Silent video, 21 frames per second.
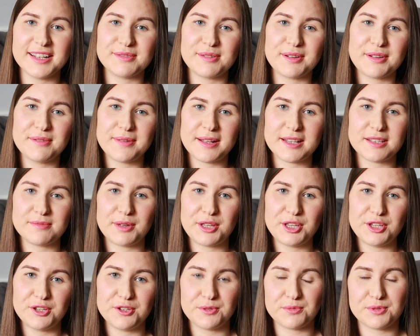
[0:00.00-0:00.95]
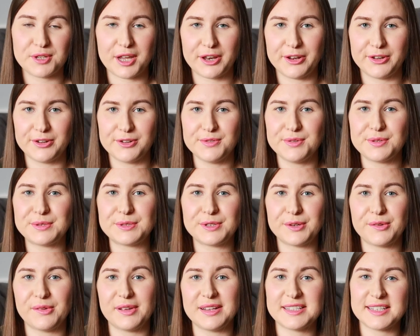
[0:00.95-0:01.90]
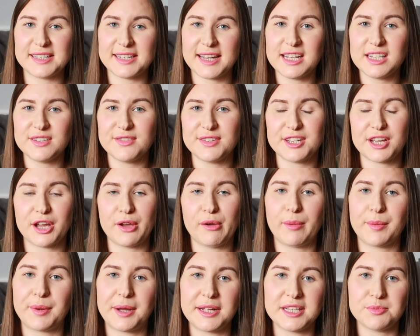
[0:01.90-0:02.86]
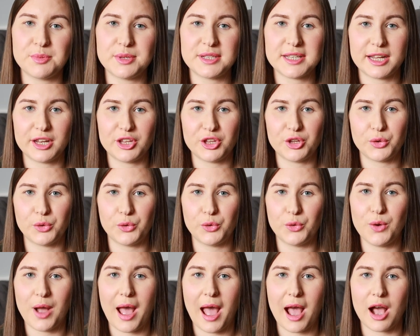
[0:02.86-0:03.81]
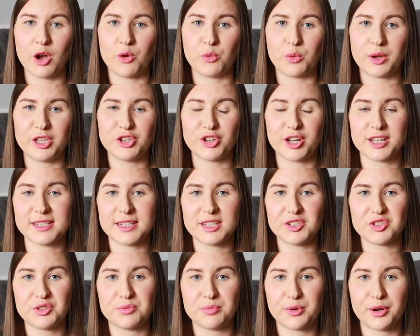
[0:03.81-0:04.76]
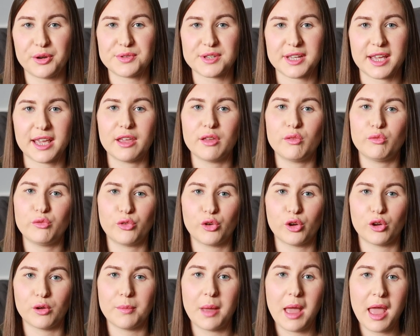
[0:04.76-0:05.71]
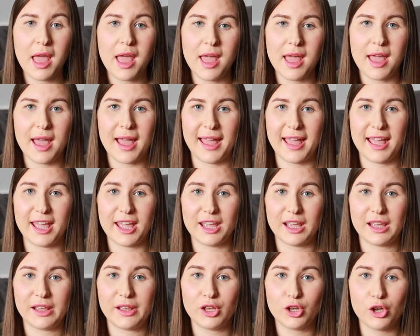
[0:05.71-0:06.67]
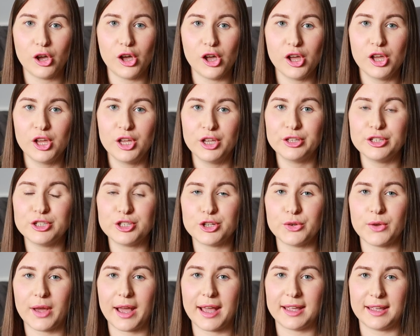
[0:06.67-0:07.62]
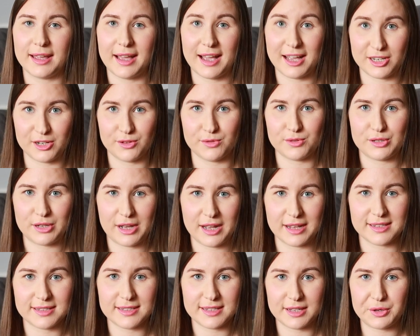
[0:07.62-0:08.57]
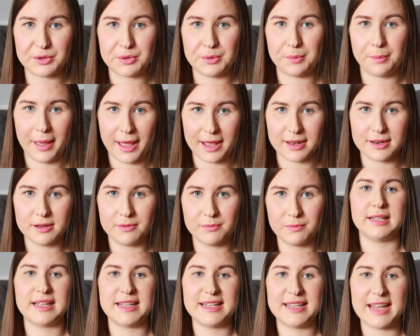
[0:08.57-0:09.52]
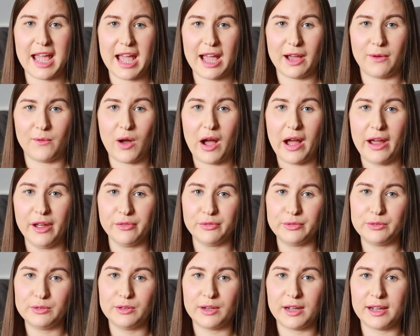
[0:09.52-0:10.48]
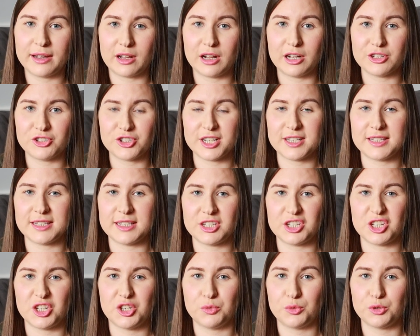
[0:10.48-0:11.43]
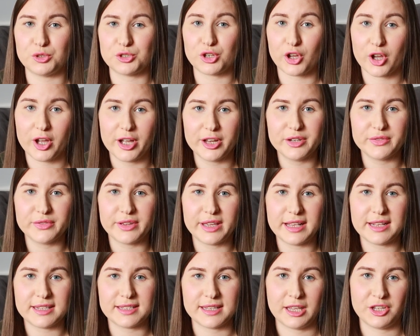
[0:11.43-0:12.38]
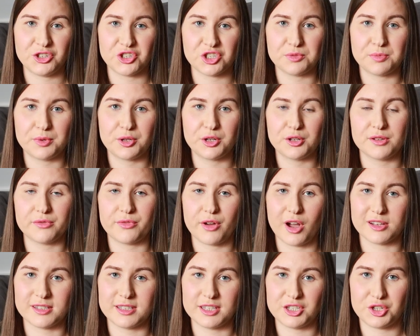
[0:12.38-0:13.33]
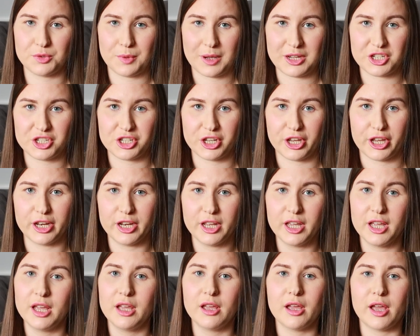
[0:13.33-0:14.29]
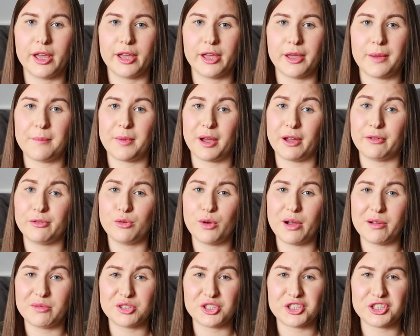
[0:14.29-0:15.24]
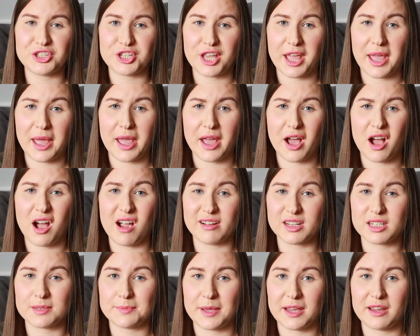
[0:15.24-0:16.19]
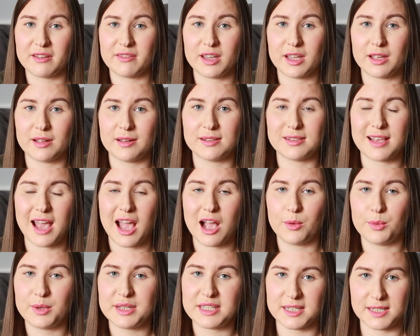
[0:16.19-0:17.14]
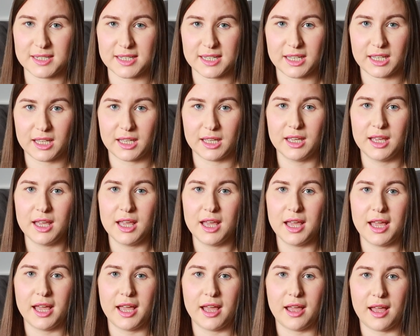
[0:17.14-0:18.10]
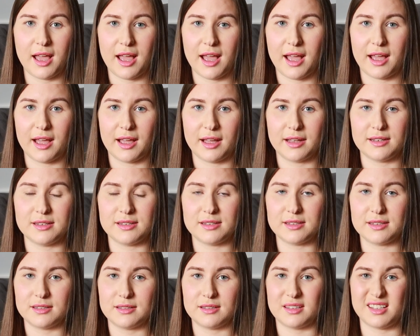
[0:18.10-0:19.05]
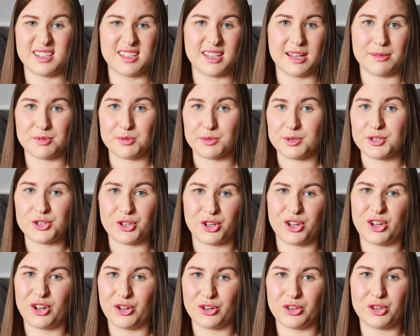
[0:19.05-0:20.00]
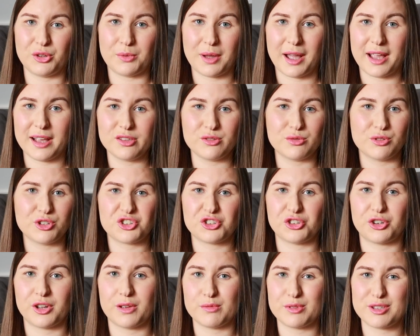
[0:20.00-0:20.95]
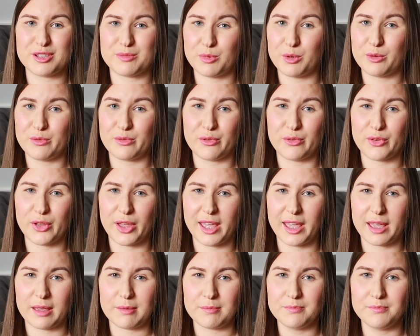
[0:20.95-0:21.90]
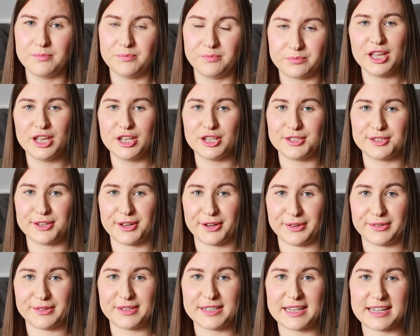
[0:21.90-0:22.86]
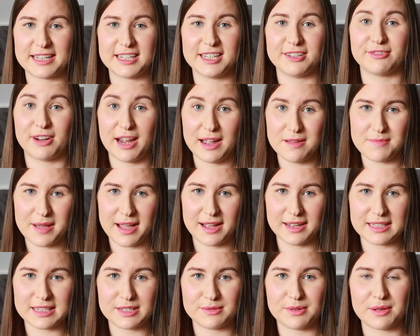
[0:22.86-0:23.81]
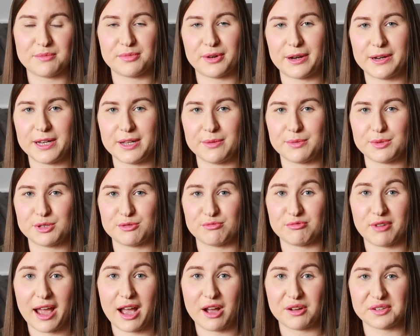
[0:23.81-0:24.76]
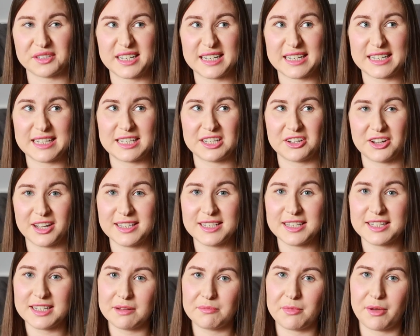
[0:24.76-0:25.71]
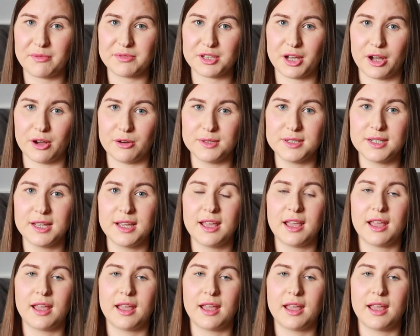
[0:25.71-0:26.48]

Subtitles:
guys, welcome back to my YouTube channel. So in today's video, I'm going to be telling you all how we transitioned Brodie from a cot to a adult size single bed. Now, I feel like our transition was kind of easy just because of our situation, but I thought I would just share our experience, how we did it, and the steps we took along the way to ensure it was smoother for him. So taking it right back to when Brodie was around 9 to 10 months old,